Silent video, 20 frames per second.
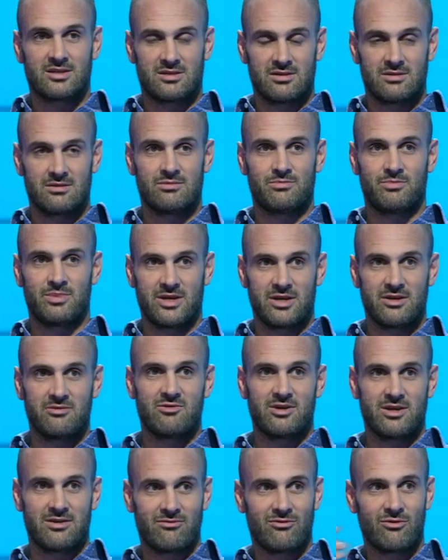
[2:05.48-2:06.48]
to be
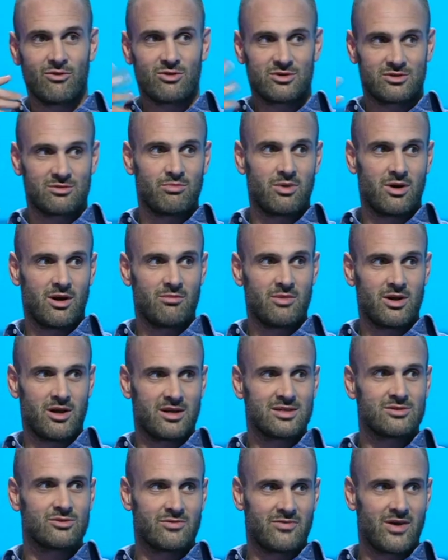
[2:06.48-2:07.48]
reinforced by me. I
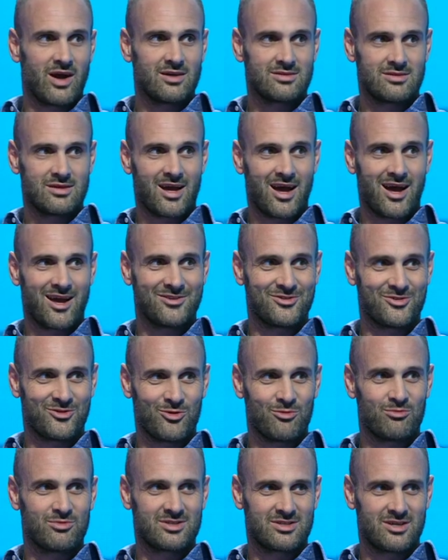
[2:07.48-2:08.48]
sort of had to
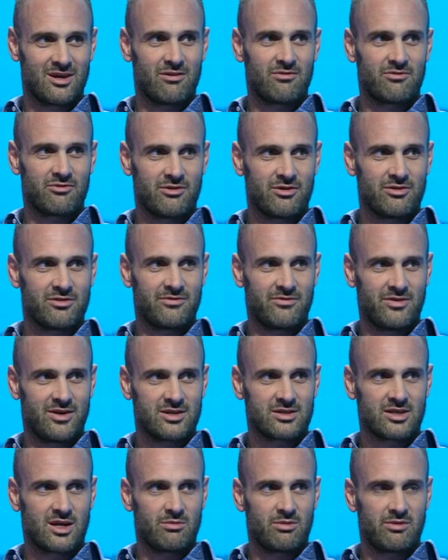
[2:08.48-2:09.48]
handhold myself through the
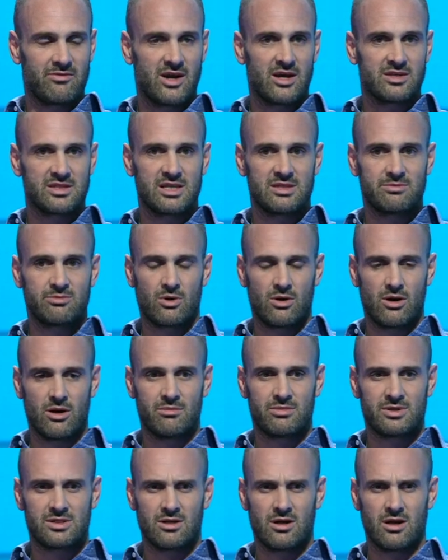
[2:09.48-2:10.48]
first couple of hours. It's quite
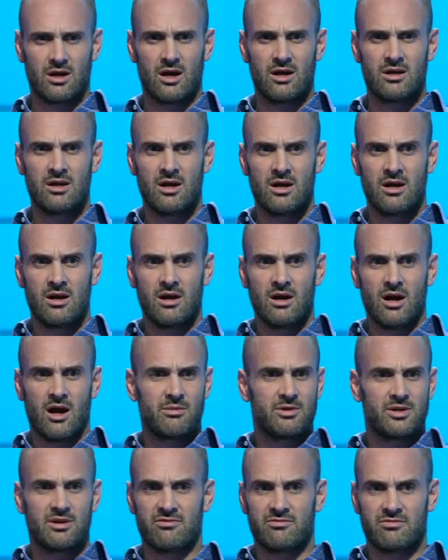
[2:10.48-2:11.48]
bizarre. I
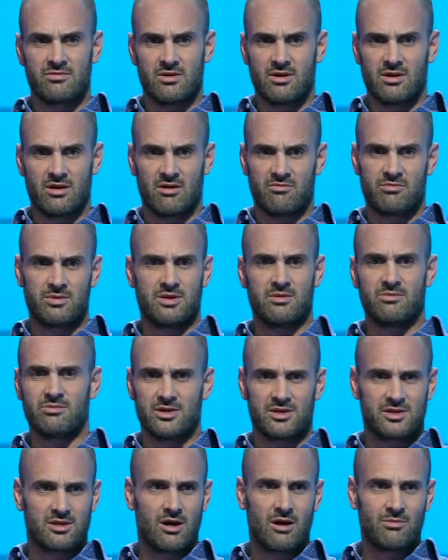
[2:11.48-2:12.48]
mean, I've been a
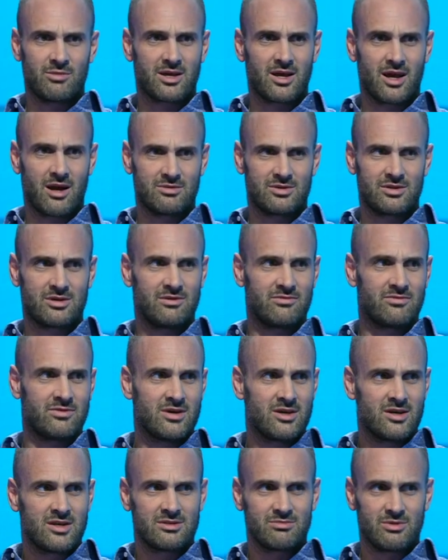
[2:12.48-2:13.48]
British Army captain. I've
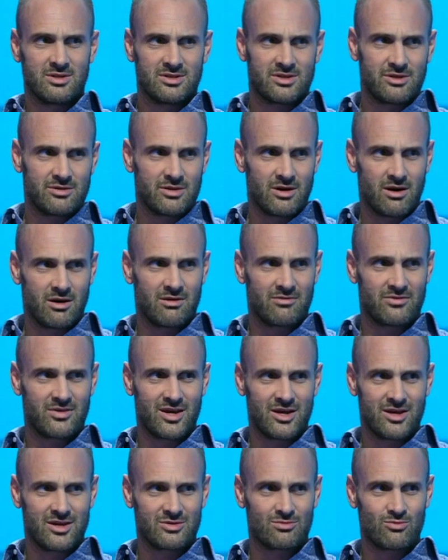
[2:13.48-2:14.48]
spent 2.5
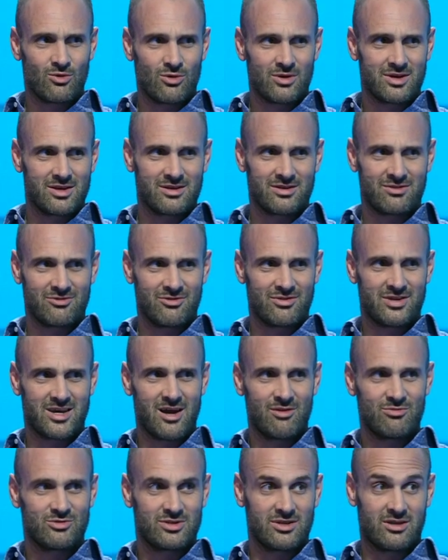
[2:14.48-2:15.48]
years walking through the
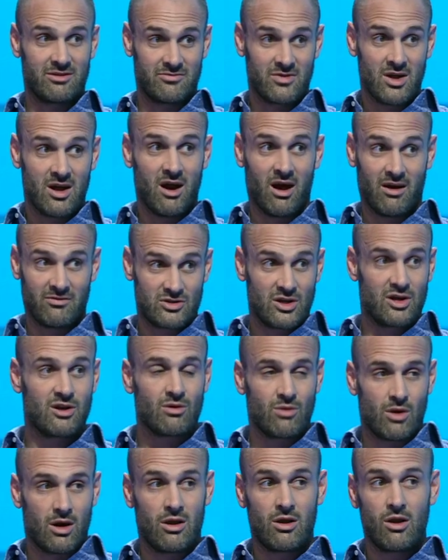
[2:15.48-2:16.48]
Amazon. I've done
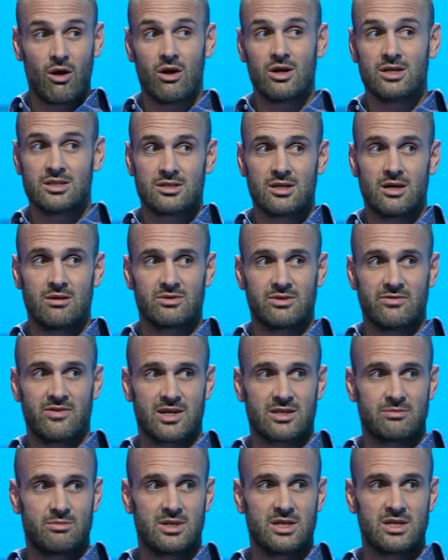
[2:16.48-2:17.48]
quite a lot in terms of
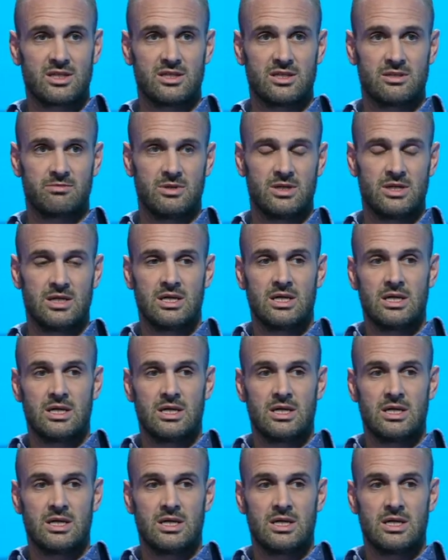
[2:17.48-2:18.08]
expeditions, but